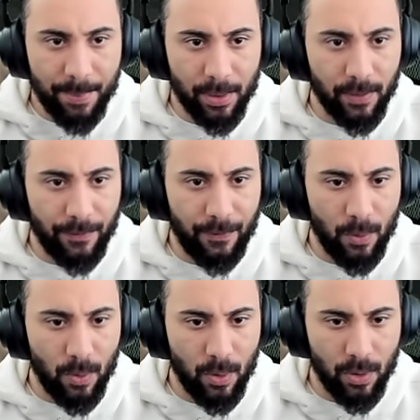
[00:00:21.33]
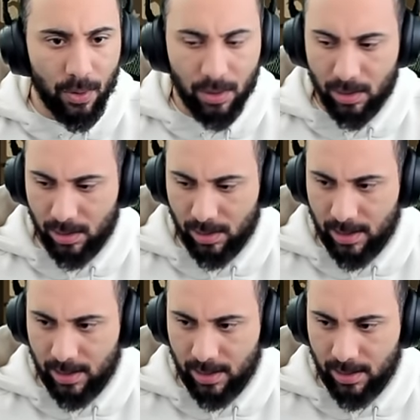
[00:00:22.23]
her
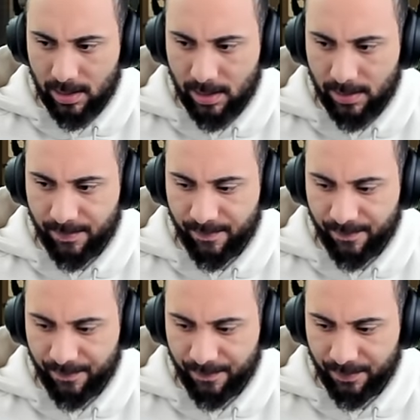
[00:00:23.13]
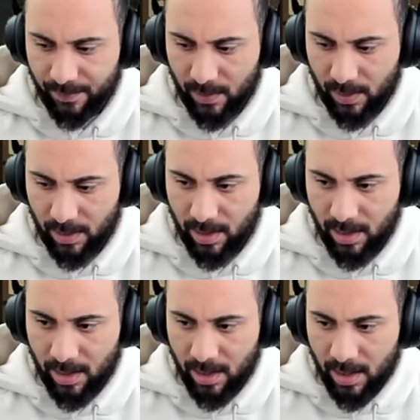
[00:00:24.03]
for. Um...
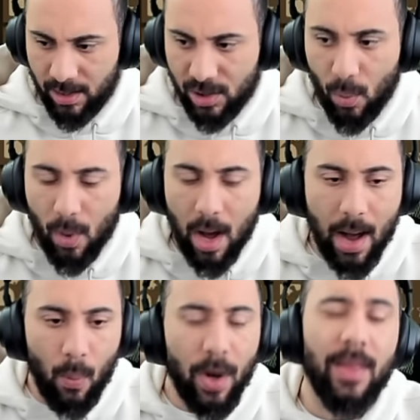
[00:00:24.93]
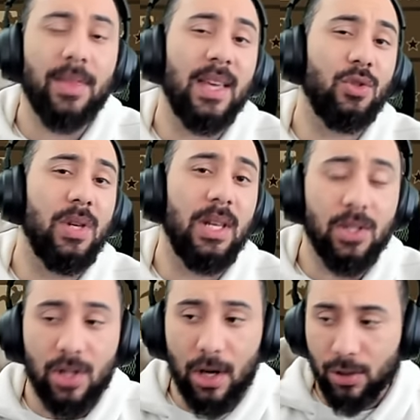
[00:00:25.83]
So uh, one of the things you need to
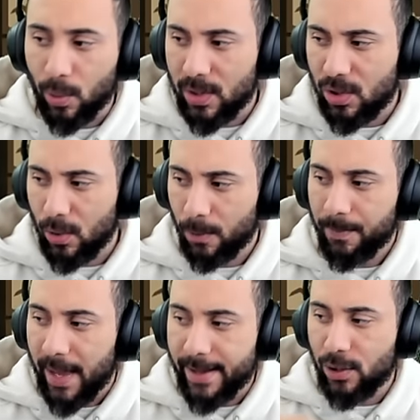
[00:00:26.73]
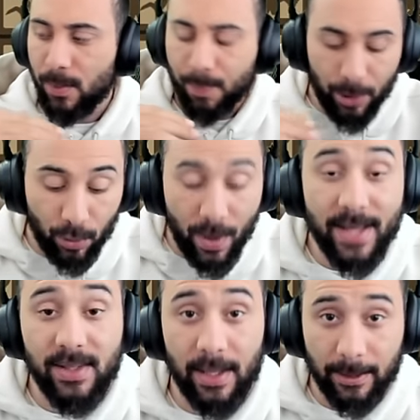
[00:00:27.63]
start doing too, as you're
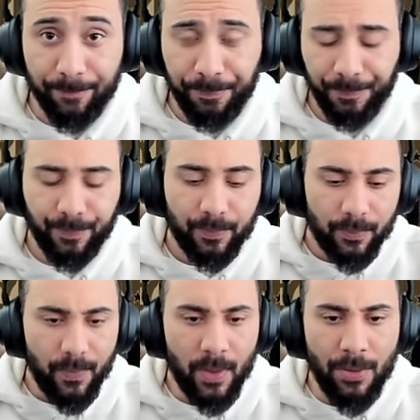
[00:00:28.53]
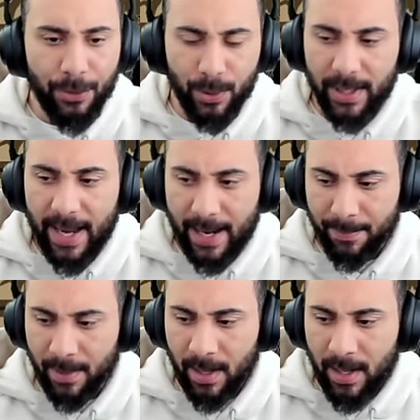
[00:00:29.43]
progressing through the
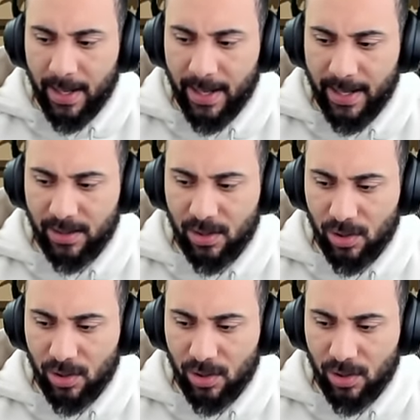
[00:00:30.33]
game is